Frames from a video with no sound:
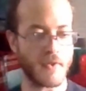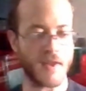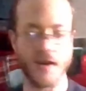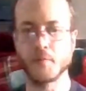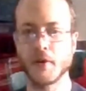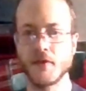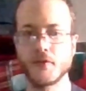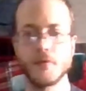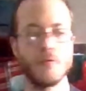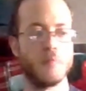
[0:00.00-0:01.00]
I played
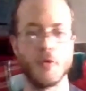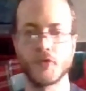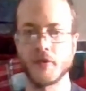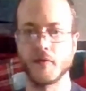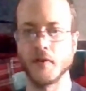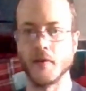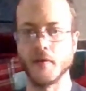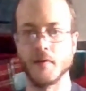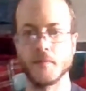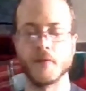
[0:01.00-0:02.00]
through most of
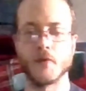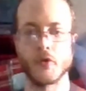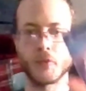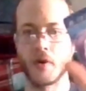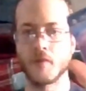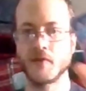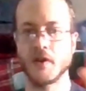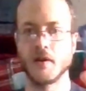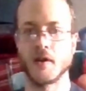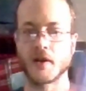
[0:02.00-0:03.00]
the first one on
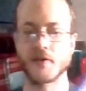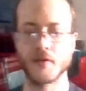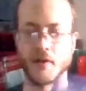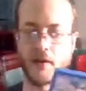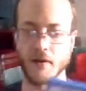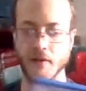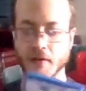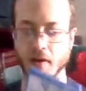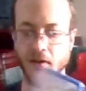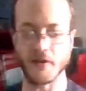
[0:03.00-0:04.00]
Vita. I got to the end.
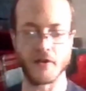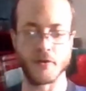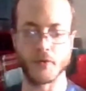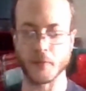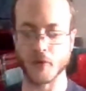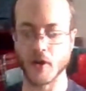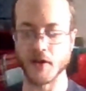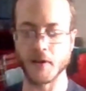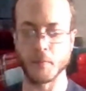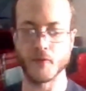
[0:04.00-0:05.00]
I need to do some
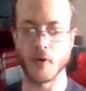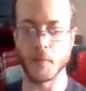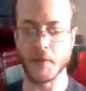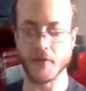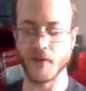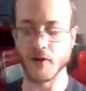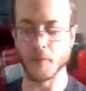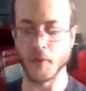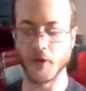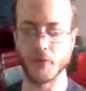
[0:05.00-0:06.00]
grinding before I beat the final boss and